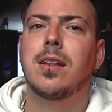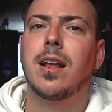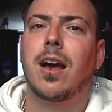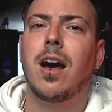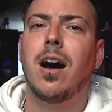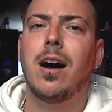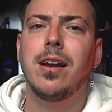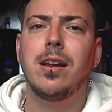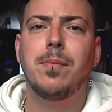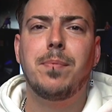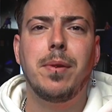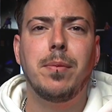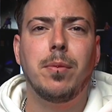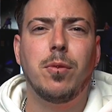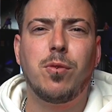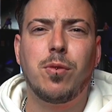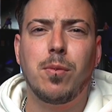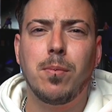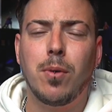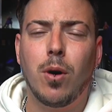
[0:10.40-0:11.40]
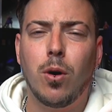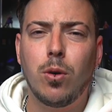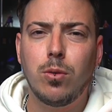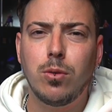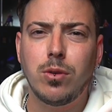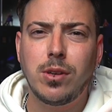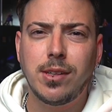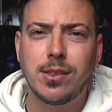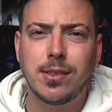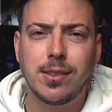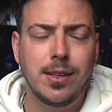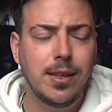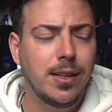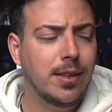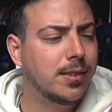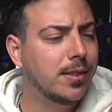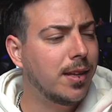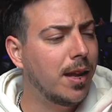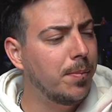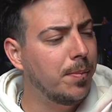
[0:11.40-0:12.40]
The kind people from
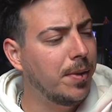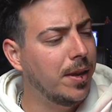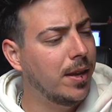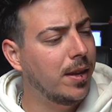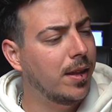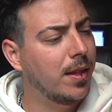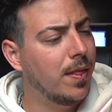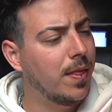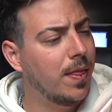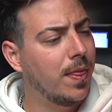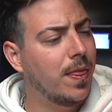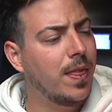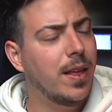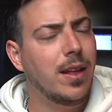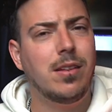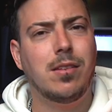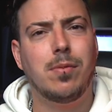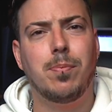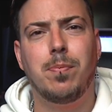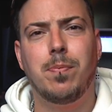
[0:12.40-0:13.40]
Audeze sent me these